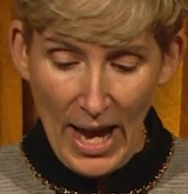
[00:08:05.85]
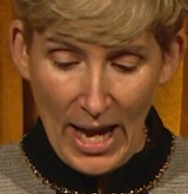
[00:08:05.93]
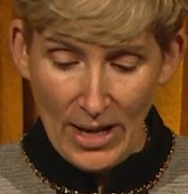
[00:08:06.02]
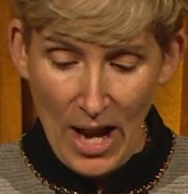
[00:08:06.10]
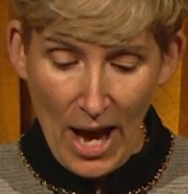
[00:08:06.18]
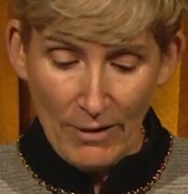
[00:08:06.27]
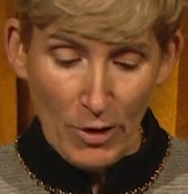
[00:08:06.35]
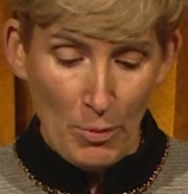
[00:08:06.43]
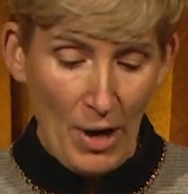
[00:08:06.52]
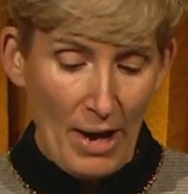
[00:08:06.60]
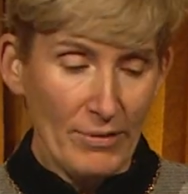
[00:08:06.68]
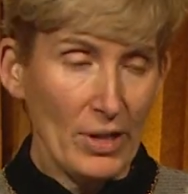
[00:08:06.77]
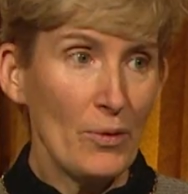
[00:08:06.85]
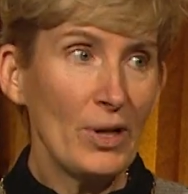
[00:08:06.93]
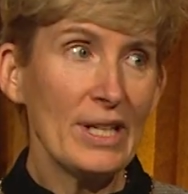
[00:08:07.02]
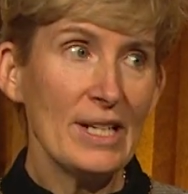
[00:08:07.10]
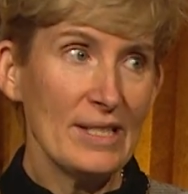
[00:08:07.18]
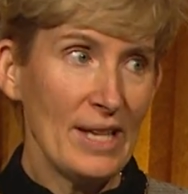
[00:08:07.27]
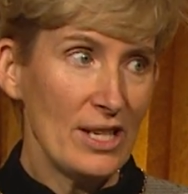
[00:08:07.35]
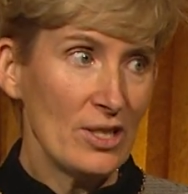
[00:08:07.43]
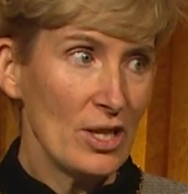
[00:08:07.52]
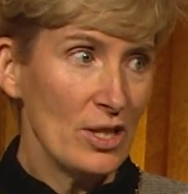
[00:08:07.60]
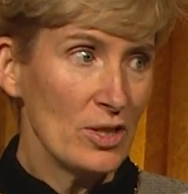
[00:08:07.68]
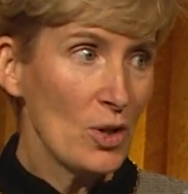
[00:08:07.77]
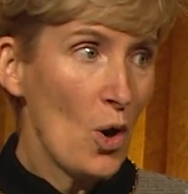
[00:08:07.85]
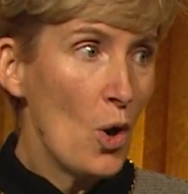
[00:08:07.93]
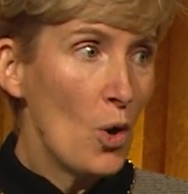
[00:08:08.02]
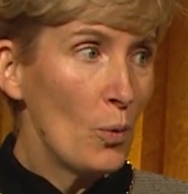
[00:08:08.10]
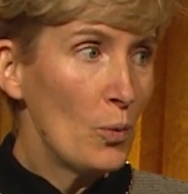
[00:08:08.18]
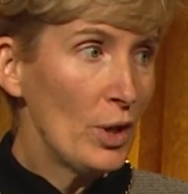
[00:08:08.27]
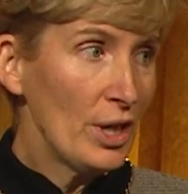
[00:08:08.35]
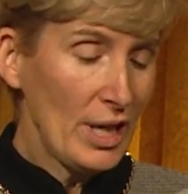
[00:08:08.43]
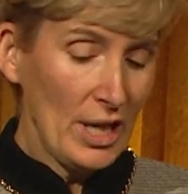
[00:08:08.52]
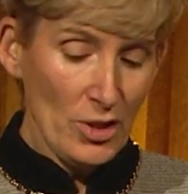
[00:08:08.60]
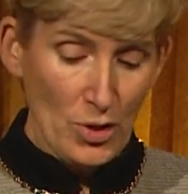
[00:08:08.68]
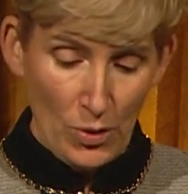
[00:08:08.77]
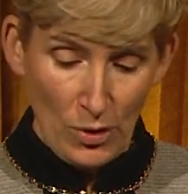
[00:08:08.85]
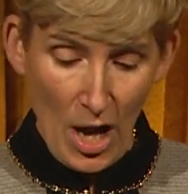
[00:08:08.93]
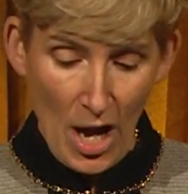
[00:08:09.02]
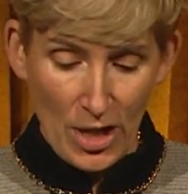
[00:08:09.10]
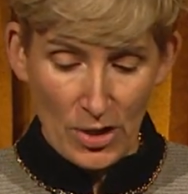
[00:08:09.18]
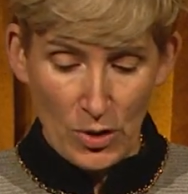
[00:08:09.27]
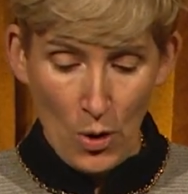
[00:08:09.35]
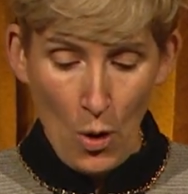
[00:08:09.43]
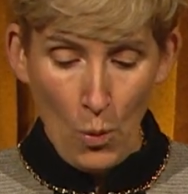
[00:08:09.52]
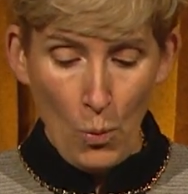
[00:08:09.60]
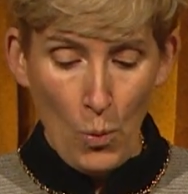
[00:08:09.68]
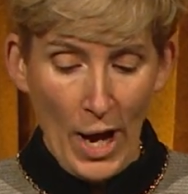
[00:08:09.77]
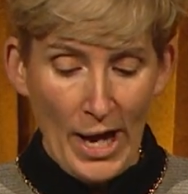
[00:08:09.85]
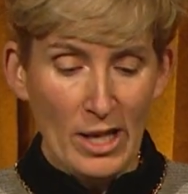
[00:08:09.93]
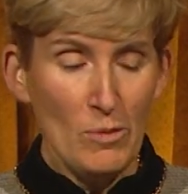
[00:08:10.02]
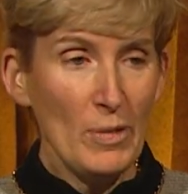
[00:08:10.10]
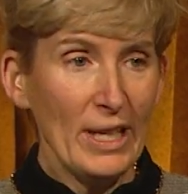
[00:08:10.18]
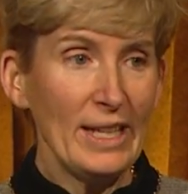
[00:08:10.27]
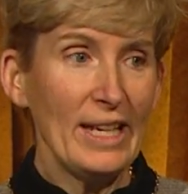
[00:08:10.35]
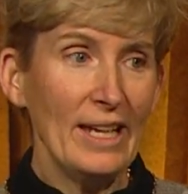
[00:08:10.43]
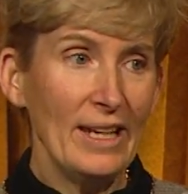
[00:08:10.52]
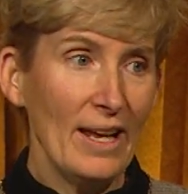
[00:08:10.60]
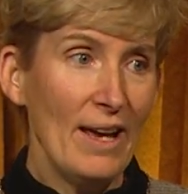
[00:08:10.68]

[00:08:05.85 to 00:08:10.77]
and not-for-profit organizations working to launch 1 million